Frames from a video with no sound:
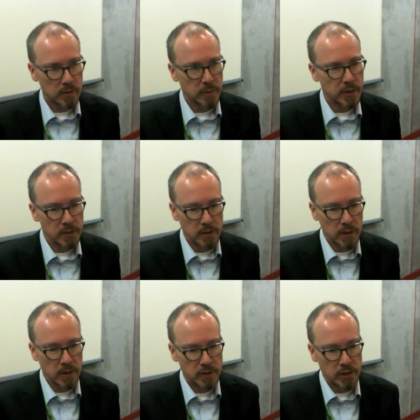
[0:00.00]
be
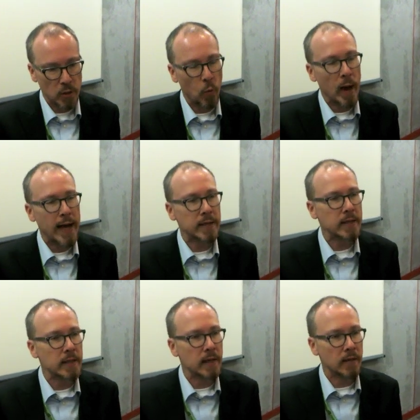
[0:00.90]
just a
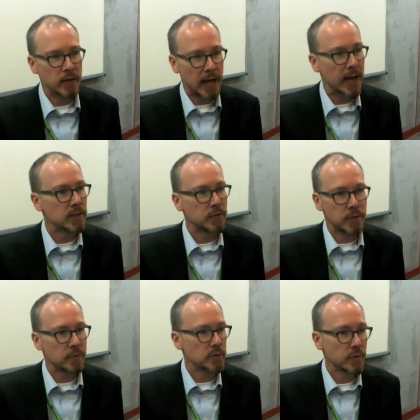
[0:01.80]
widening of the kinds of films